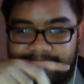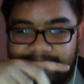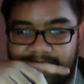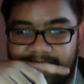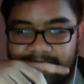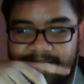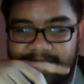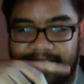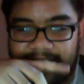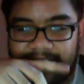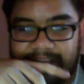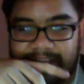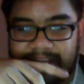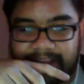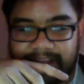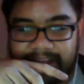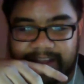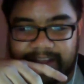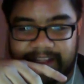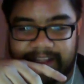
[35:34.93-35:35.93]
And
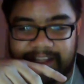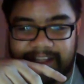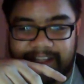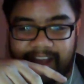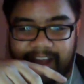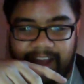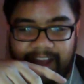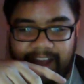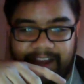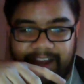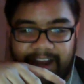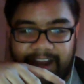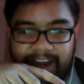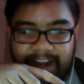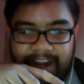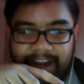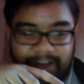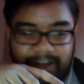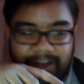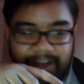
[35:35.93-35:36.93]

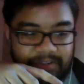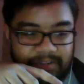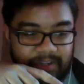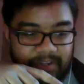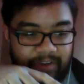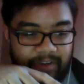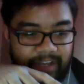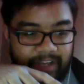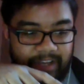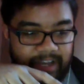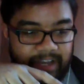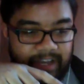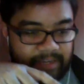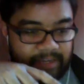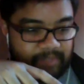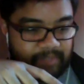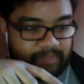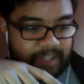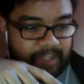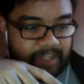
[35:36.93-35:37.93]
announcers going, "Yeah,
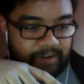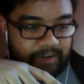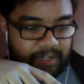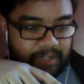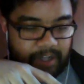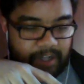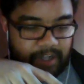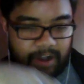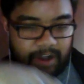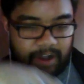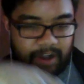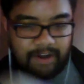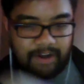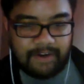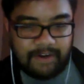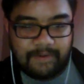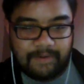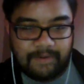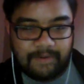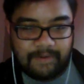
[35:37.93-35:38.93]
Cinder song
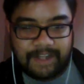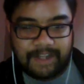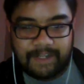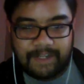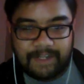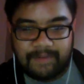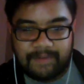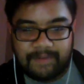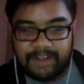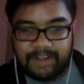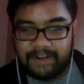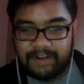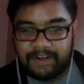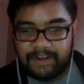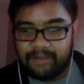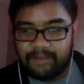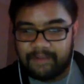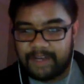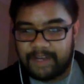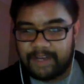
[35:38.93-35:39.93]
racks up another
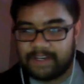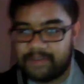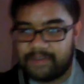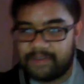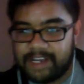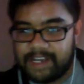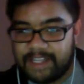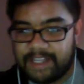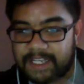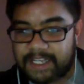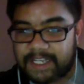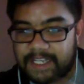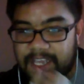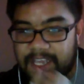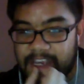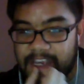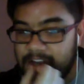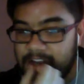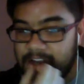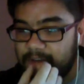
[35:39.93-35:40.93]
victory in this
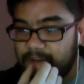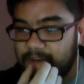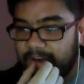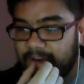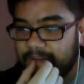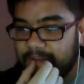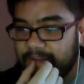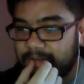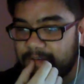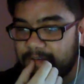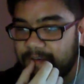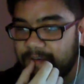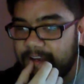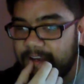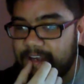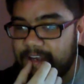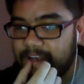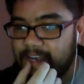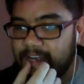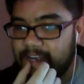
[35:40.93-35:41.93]
heated rivalry."
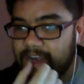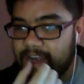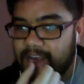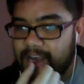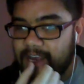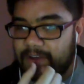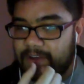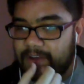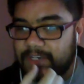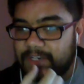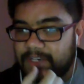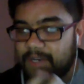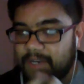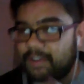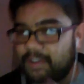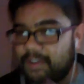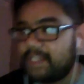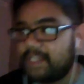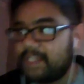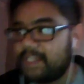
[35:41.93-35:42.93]
What you don't
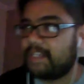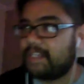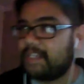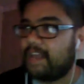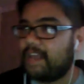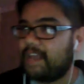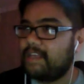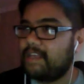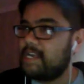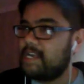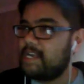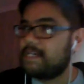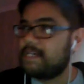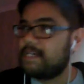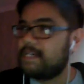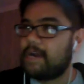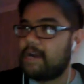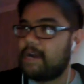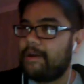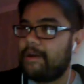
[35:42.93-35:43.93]
see is that
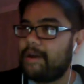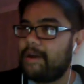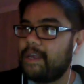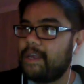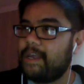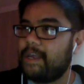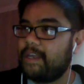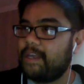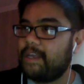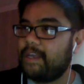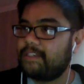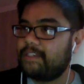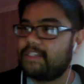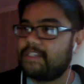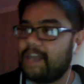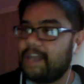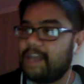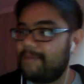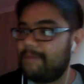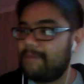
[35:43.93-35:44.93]
her
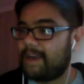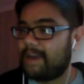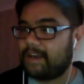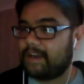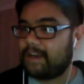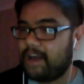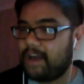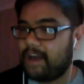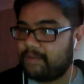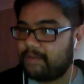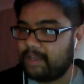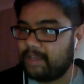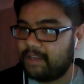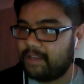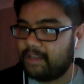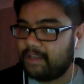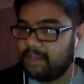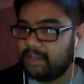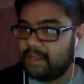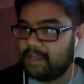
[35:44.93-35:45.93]
back in the cockpit,
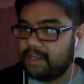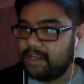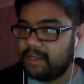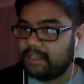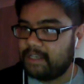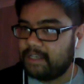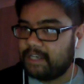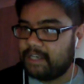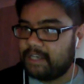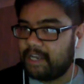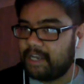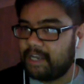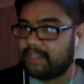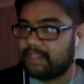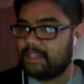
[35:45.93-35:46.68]
she kind of